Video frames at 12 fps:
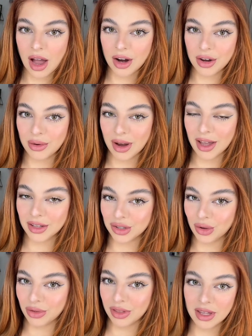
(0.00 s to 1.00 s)
right, you guys, so
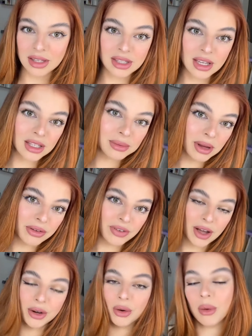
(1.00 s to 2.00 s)
this is my
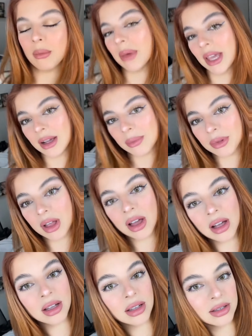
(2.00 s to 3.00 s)
final makeup
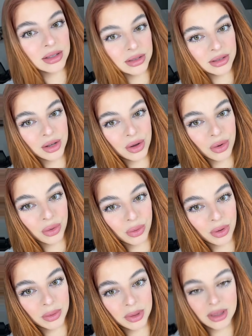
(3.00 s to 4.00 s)
look. What
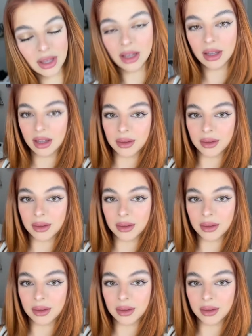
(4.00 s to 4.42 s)
do we think?